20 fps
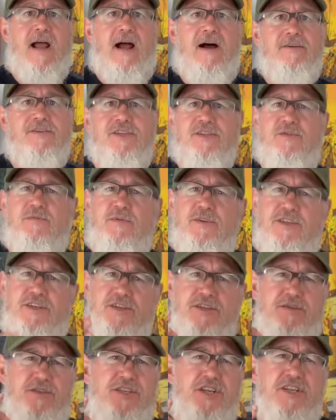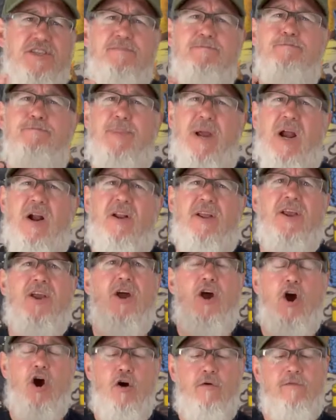ounces, which is just barely
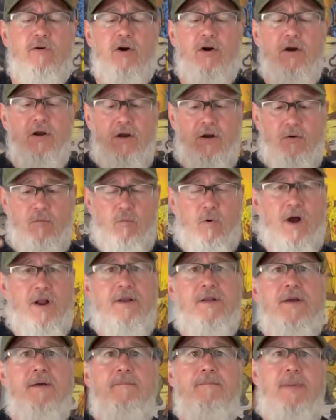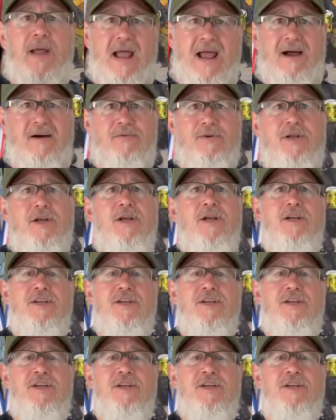over 1 pound.